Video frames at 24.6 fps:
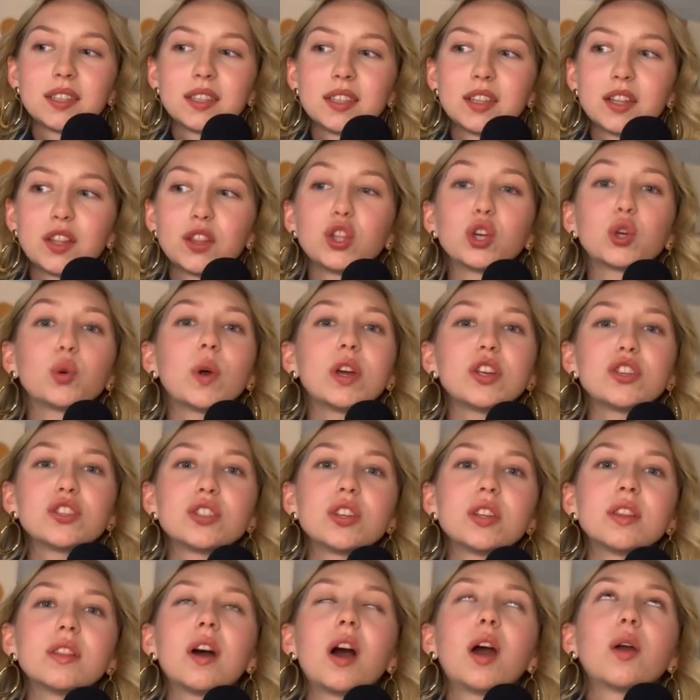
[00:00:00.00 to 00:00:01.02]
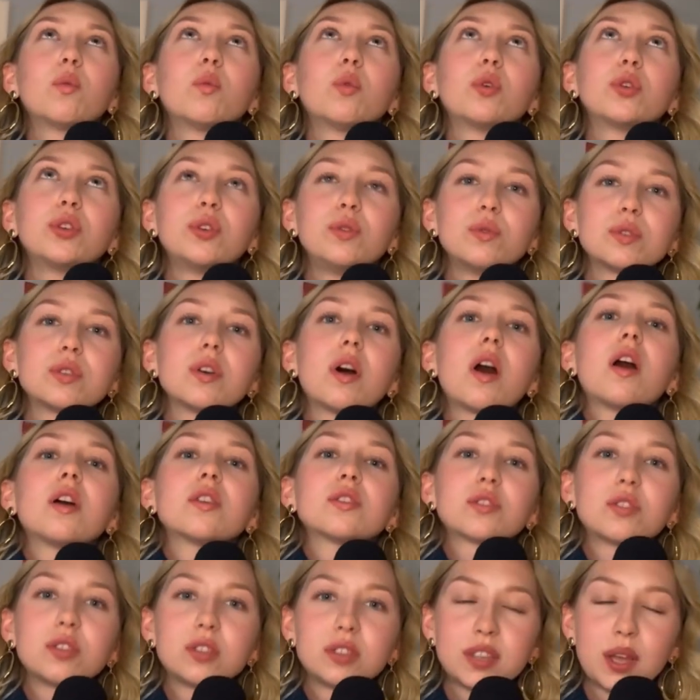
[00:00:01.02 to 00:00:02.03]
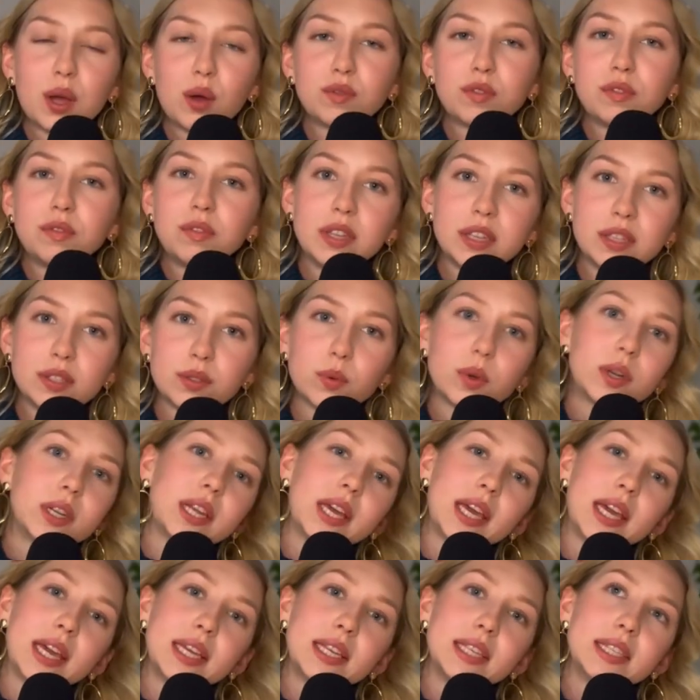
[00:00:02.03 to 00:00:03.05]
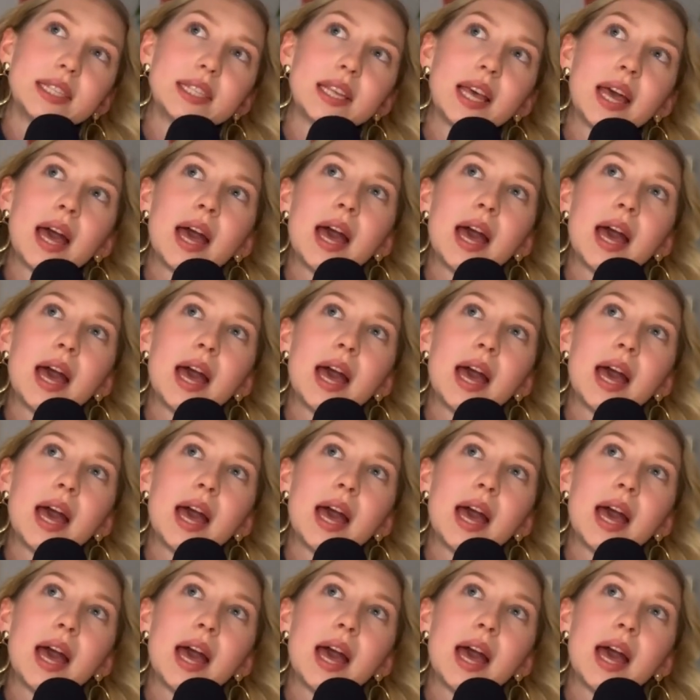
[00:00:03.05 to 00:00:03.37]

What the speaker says: The question that I want you to ask yourself with this one is,